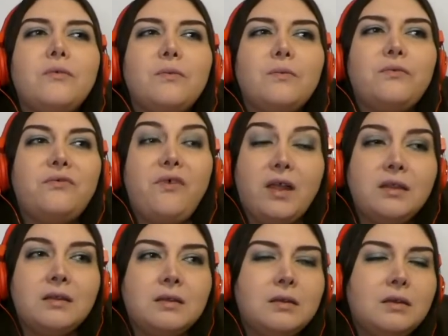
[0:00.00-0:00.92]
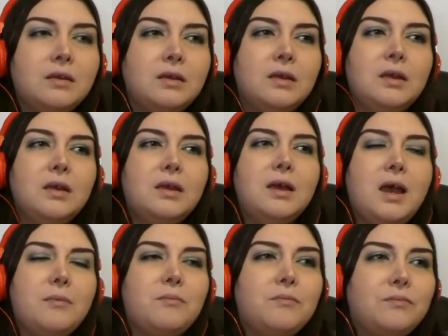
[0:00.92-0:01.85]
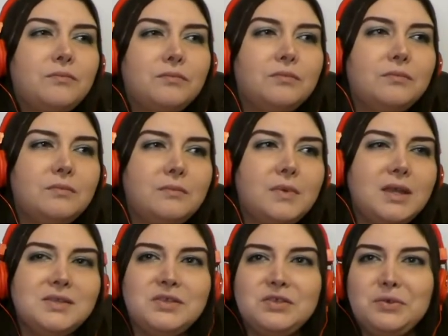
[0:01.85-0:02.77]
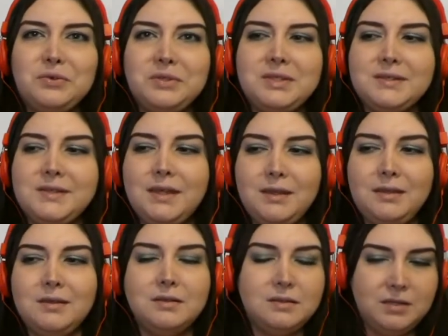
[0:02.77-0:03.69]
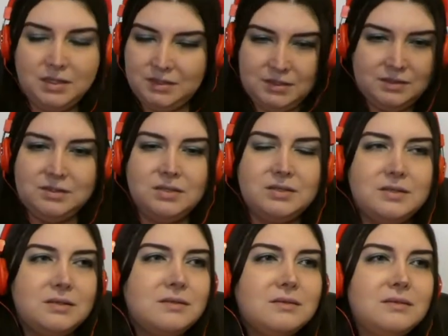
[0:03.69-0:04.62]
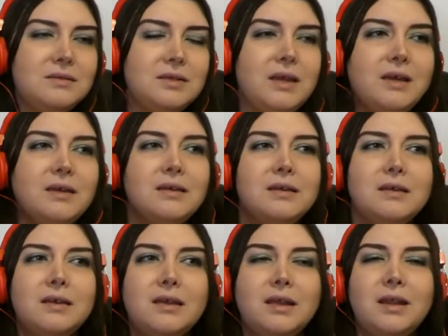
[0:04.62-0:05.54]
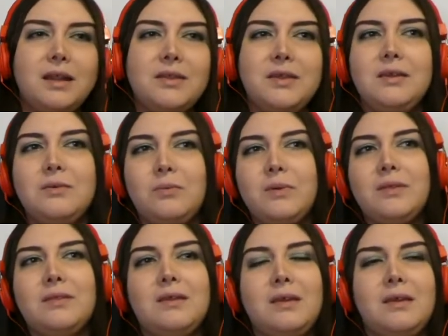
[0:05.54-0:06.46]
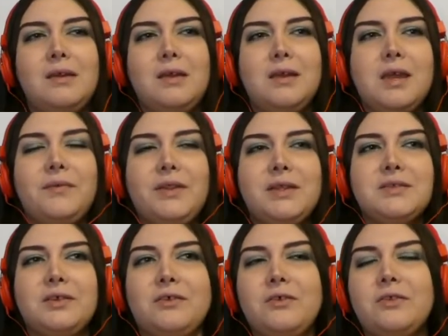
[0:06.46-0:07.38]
fun. Um, it's so good to see. It, it's just, yeah. And I think with everything that's going